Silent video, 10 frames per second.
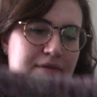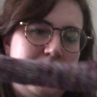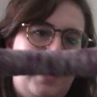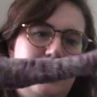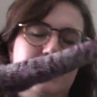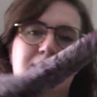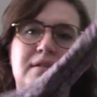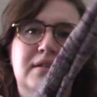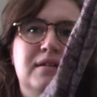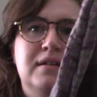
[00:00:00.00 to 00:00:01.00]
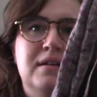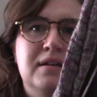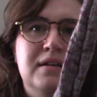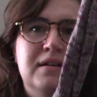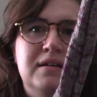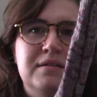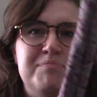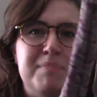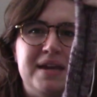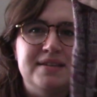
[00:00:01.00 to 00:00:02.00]
like
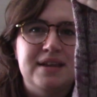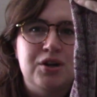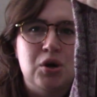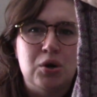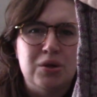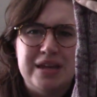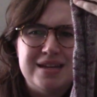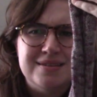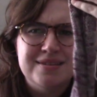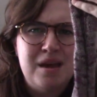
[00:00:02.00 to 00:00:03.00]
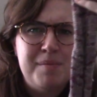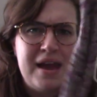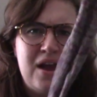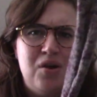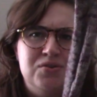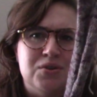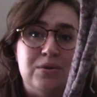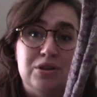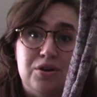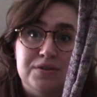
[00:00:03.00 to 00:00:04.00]
makes it curl in somehow, so it
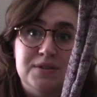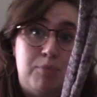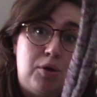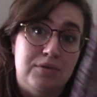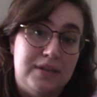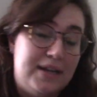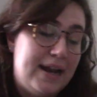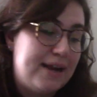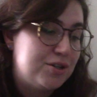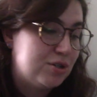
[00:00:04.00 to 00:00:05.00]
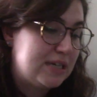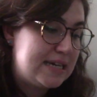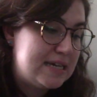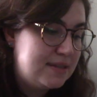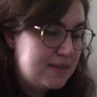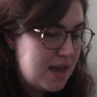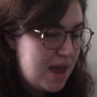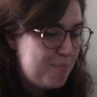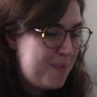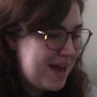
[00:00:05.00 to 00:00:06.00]
looks smaller than it actually is.
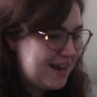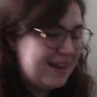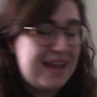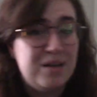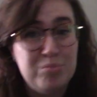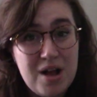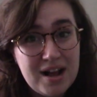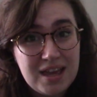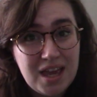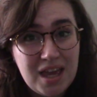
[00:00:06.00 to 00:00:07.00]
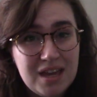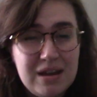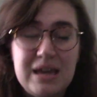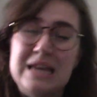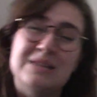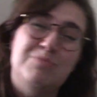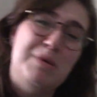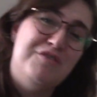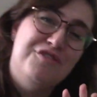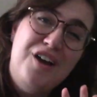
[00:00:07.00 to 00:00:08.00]
But again, blocking, it'll
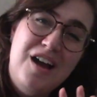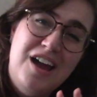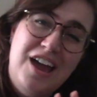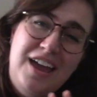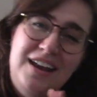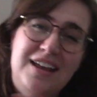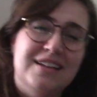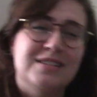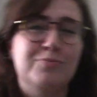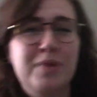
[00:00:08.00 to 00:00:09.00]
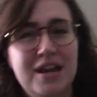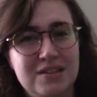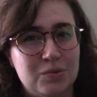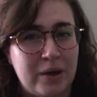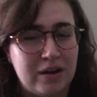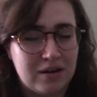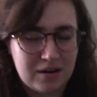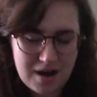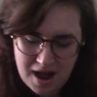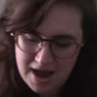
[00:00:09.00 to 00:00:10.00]
be fine. It's my
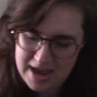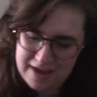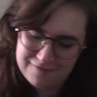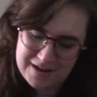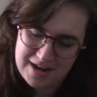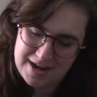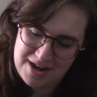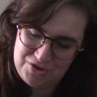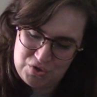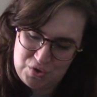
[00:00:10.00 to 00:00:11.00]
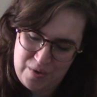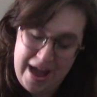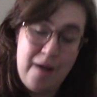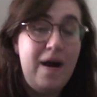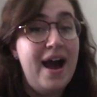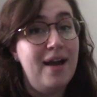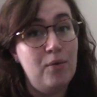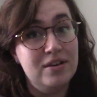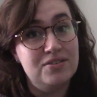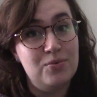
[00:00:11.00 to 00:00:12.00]
sweater. I have knit it to how I
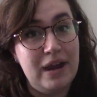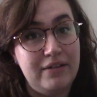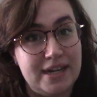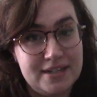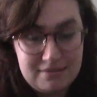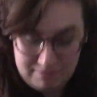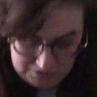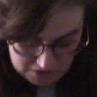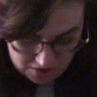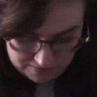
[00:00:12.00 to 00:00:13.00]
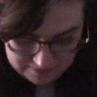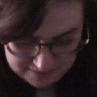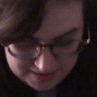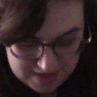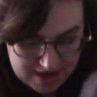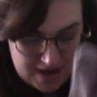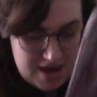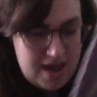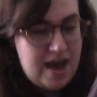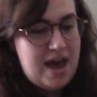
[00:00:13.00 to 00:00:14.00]
want to wear it. So
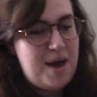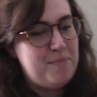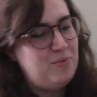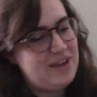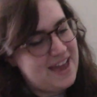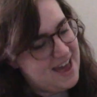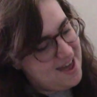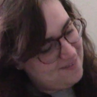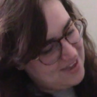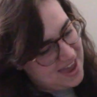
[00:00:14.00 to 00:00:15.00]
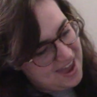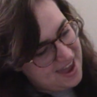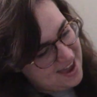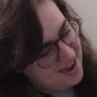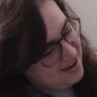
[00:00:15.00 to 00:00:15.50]
we have a